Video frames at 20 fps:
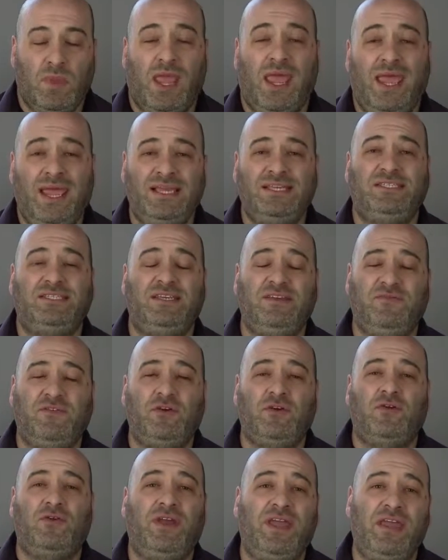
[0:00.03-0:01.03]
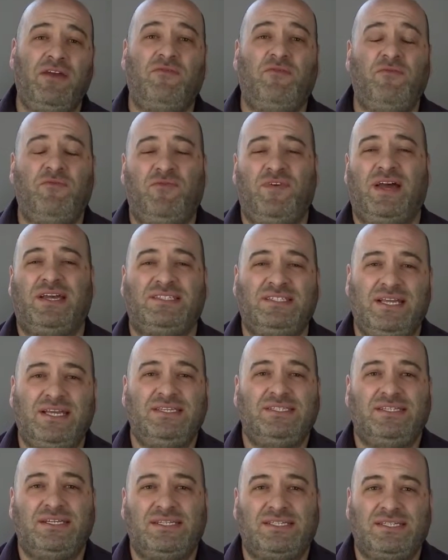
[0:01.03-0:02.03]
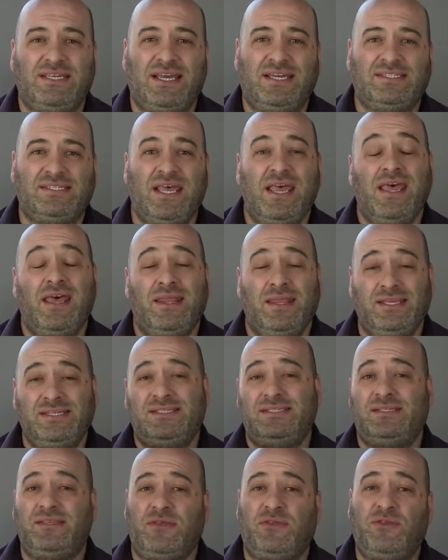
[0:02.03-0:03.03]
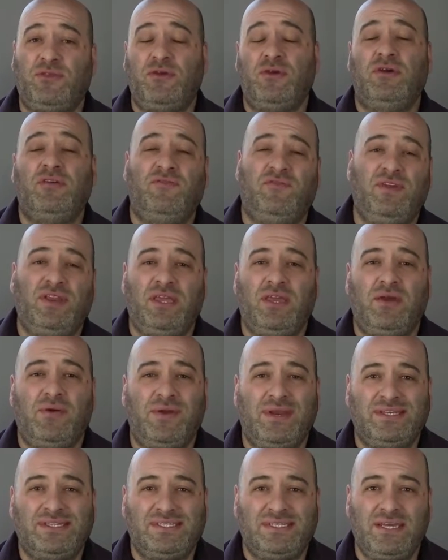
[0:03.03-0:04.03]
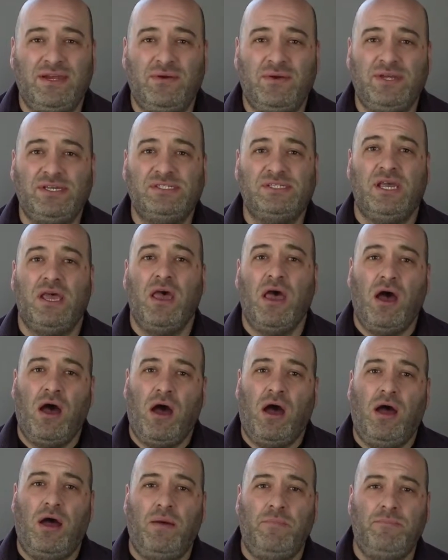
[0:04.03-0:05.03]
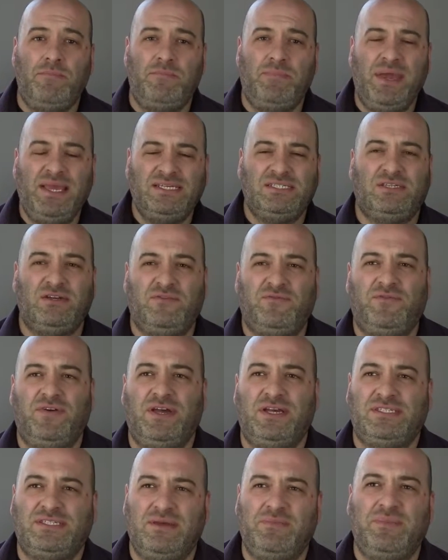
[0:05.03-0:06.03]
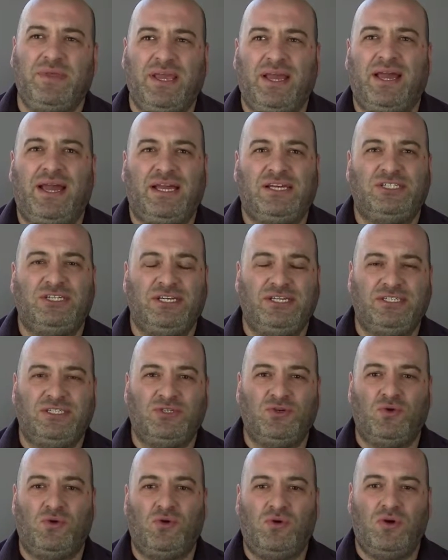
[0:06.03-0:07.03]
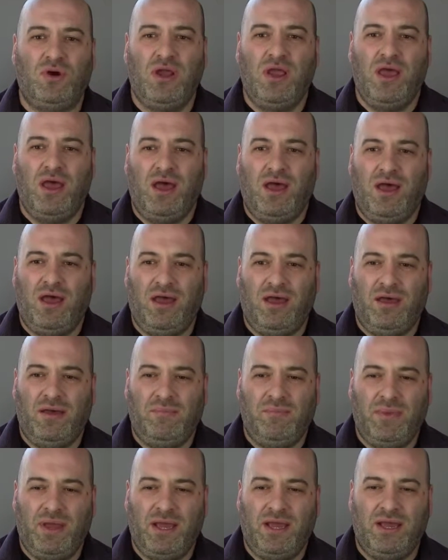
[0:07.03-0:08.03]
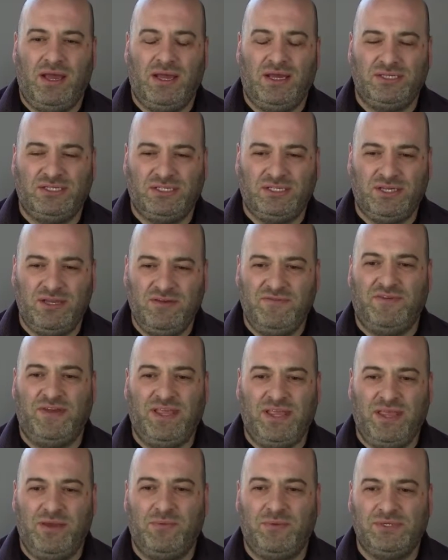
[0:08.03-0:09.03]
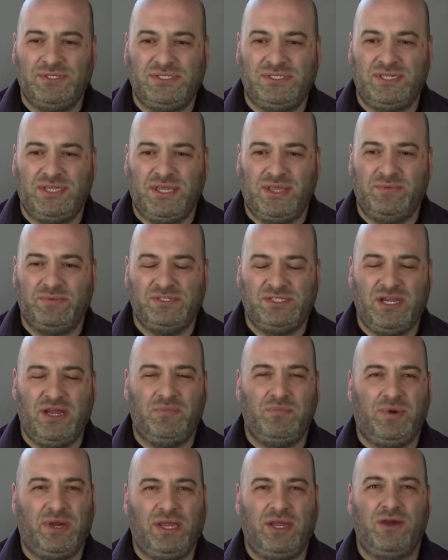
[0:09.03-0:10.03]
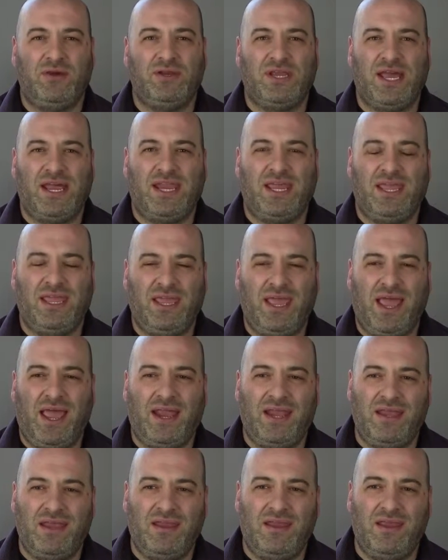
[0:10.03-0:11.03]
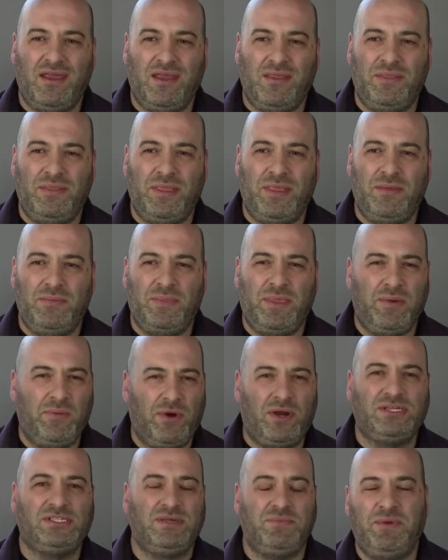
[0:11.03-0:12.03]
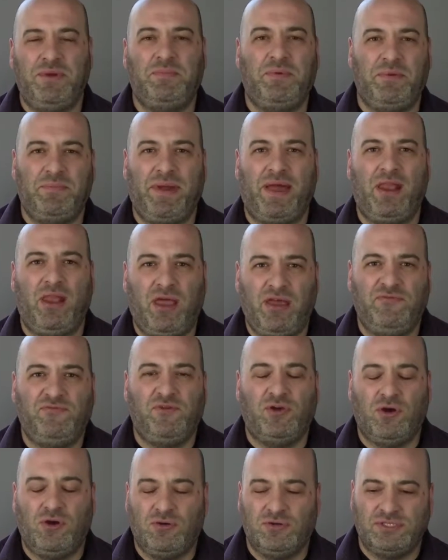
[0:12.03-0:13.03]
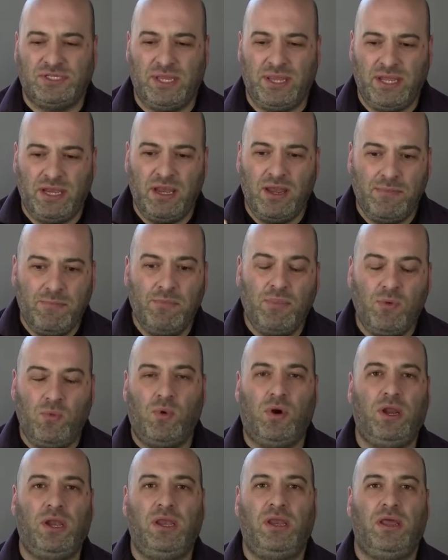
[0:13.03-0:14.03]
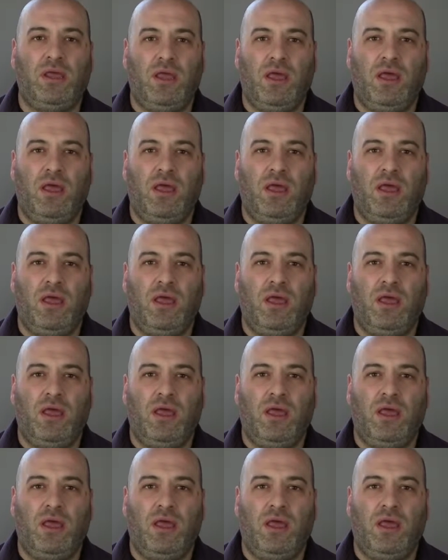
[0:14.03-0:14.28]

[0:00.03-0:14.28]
Hey, Steve Goodall here from Fastlane Success. This is the third video in a series based off something I actually saw, a survey that was done by GoDaddy, and they were asking people about life goals, and the number one